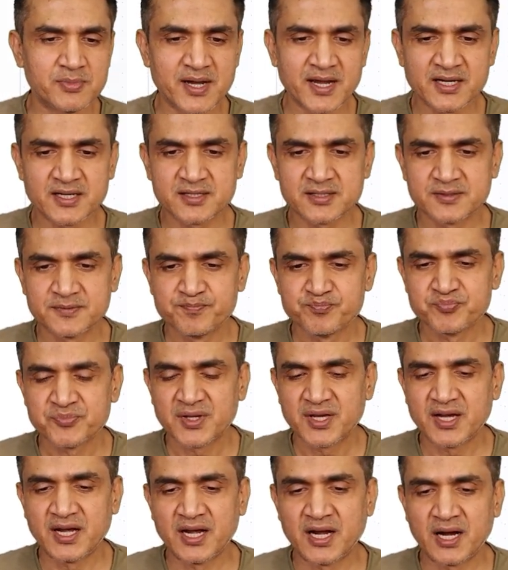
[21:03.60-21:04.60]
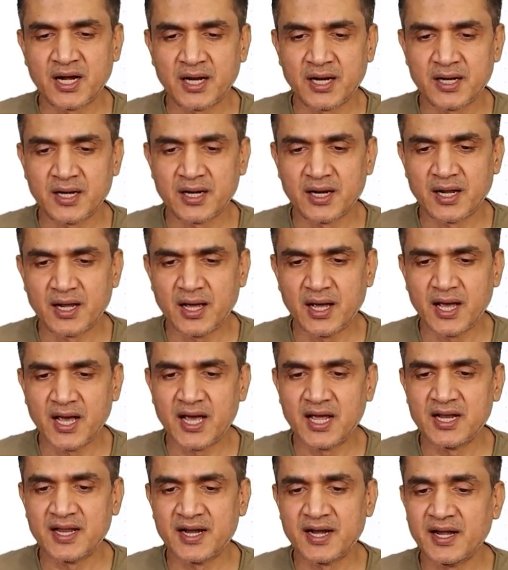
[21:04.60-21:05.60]
back and
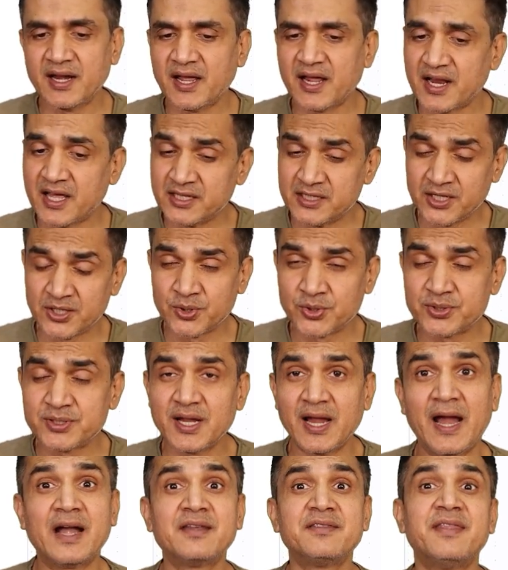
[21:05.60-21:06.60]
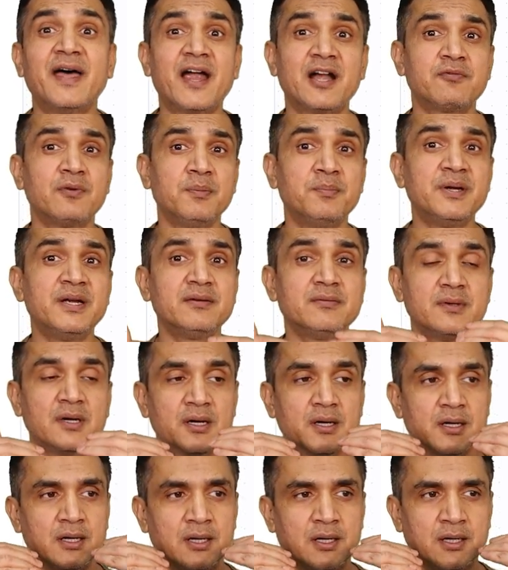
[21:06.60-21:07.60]
I'll add another node, and that will be
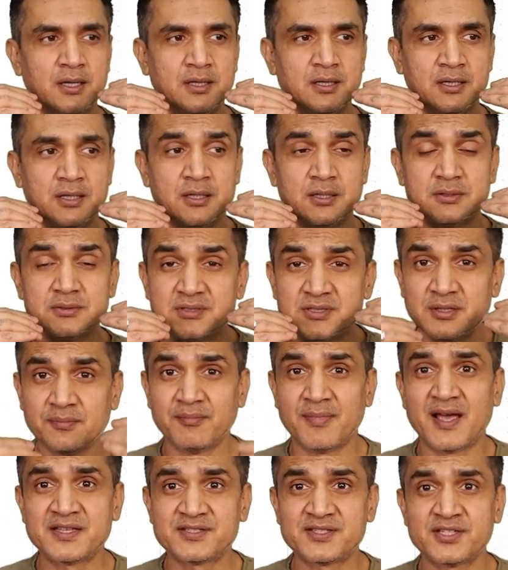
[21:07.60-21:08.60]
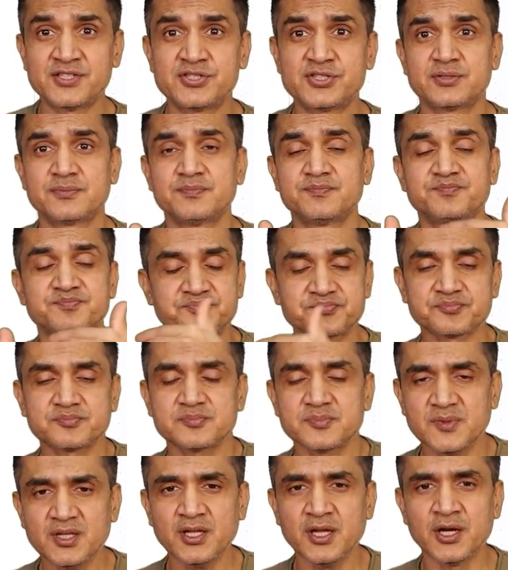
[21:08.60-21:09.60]
the message
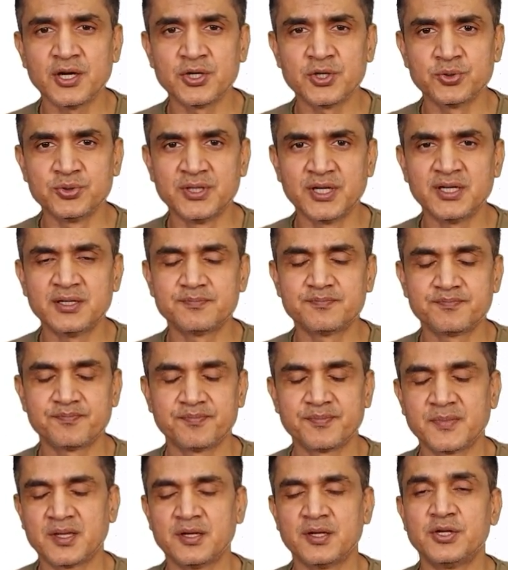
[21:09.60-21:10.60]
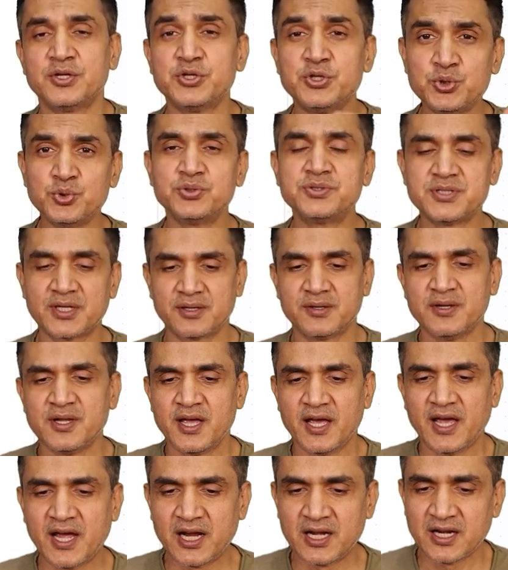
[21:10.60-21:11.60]
to the user,
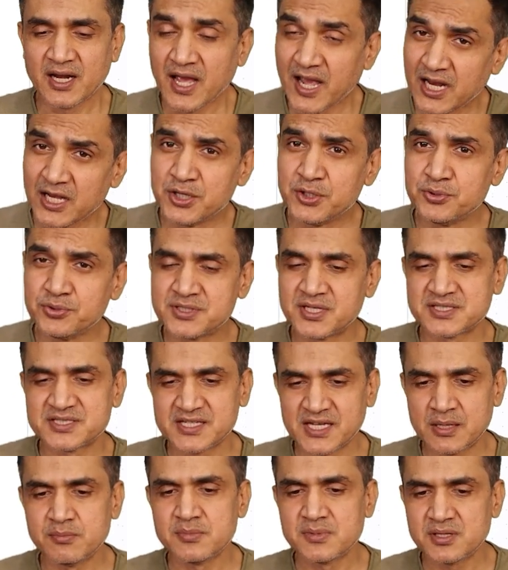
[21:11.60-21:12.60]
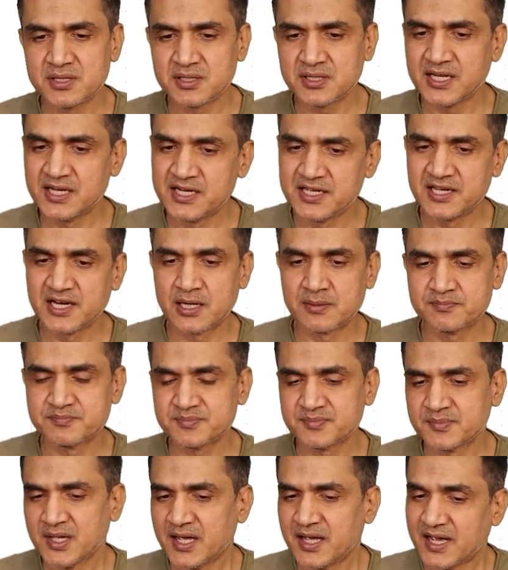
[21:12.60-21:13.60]
and I'll use the same telegram
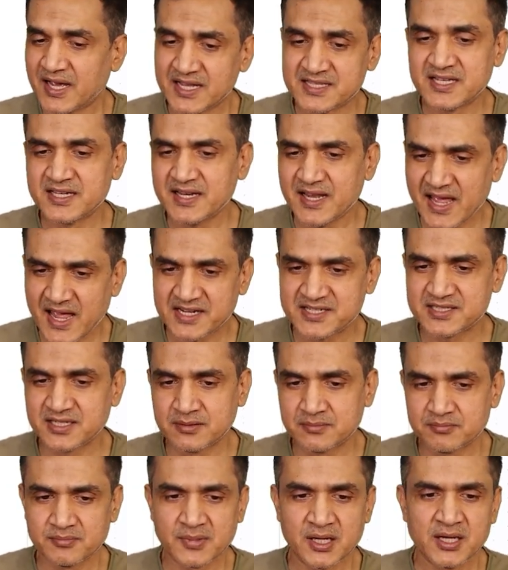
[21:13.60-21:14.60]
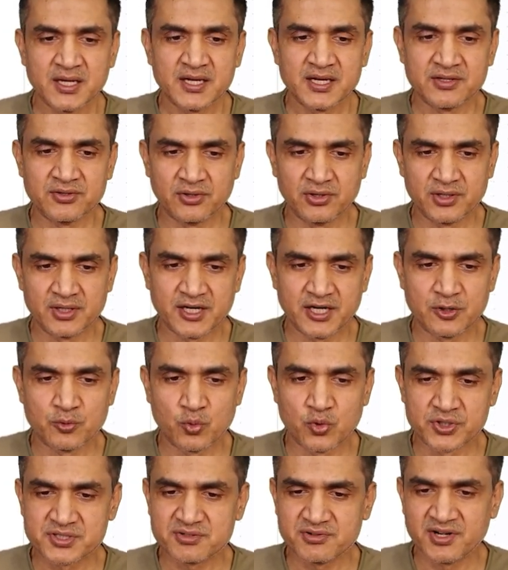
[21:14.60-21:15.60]
as an action. Here it
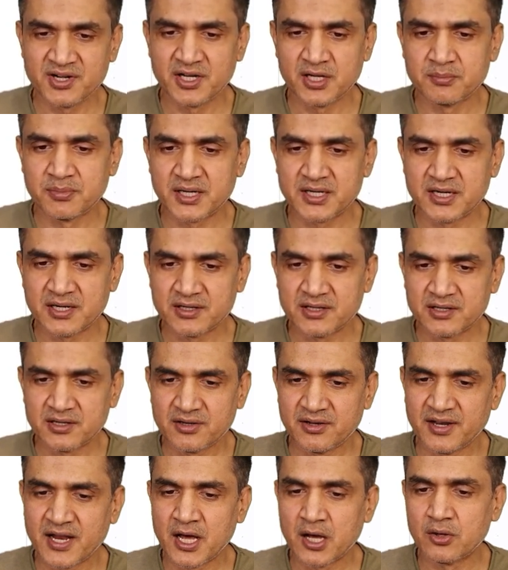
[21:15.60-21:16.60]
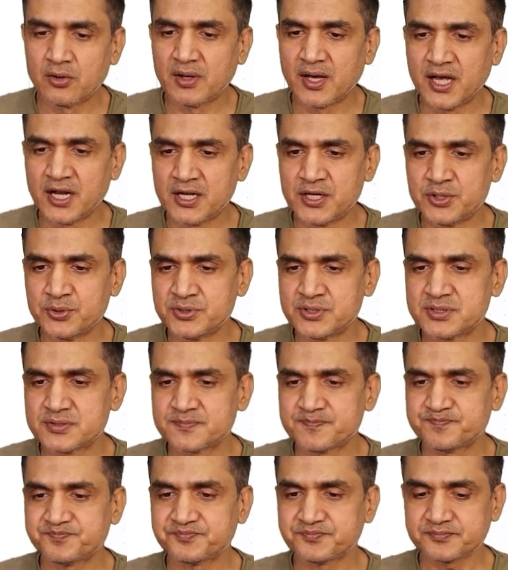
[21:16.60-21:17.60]
was trigger, but now I'll use
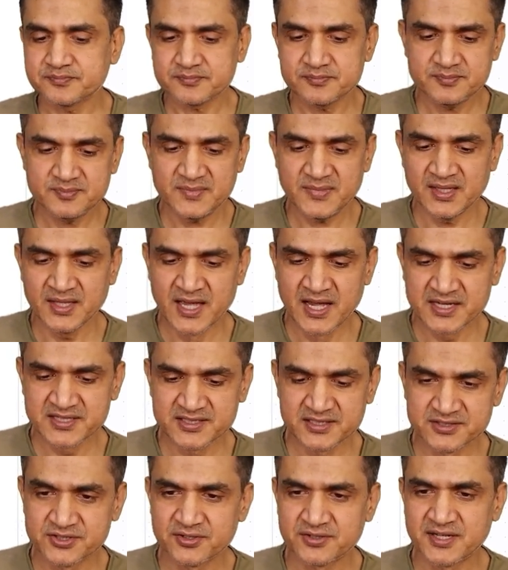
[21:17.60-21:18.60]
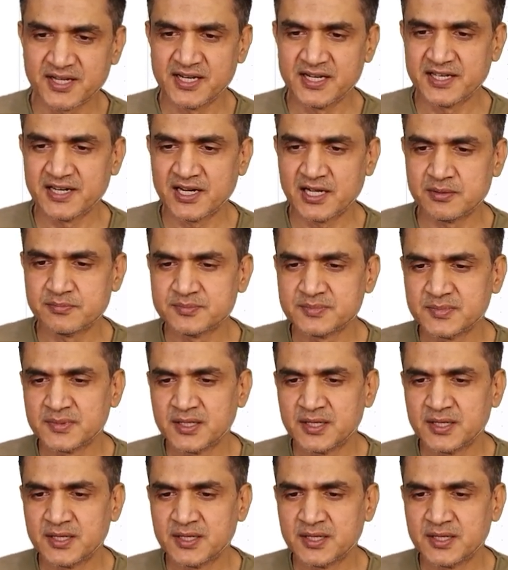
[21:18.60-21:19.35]
action. So telegram,